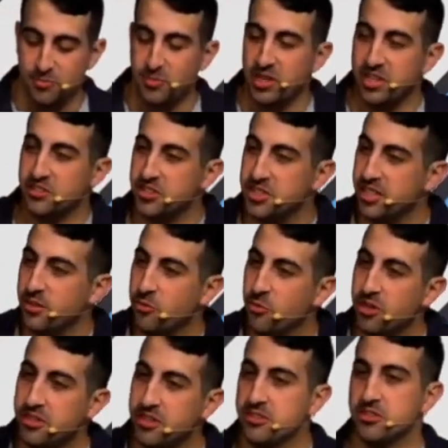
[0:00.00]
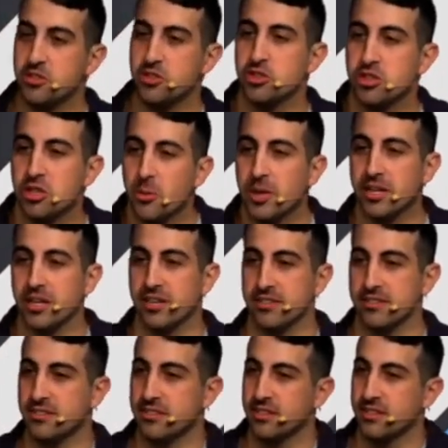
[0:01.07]
You see, what this is showing
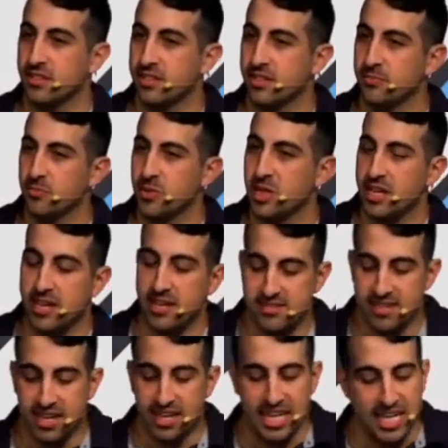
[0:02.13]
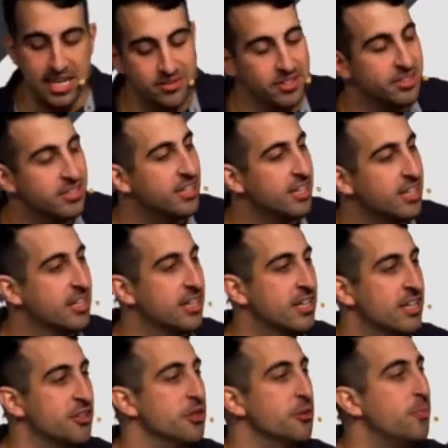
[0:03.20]
us is that even
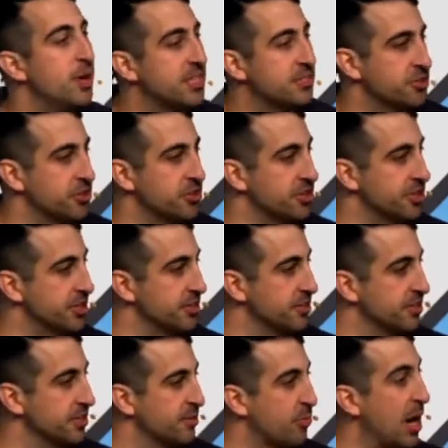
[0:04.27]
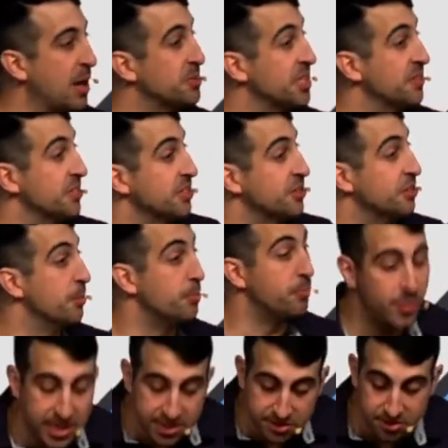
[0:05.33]
the best churches, perhaps even the
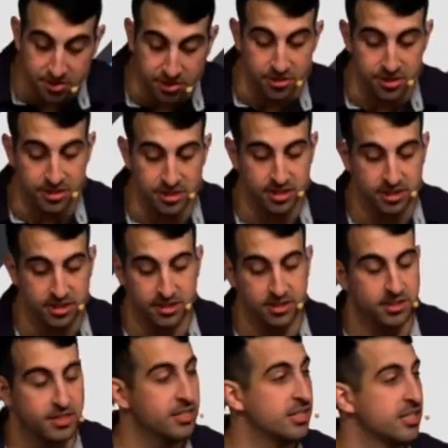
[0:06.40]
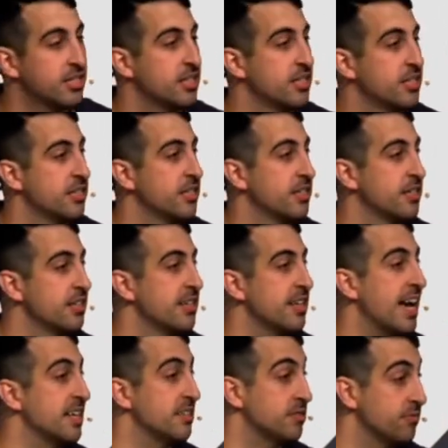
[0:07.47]
best church,
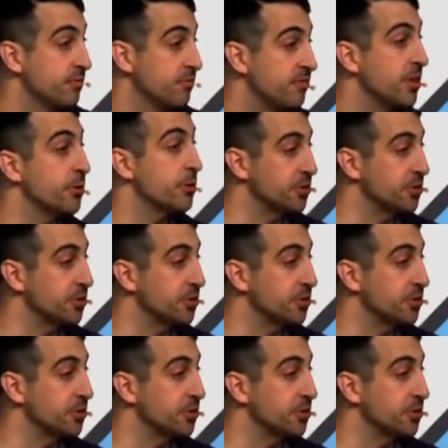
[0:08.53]
has failures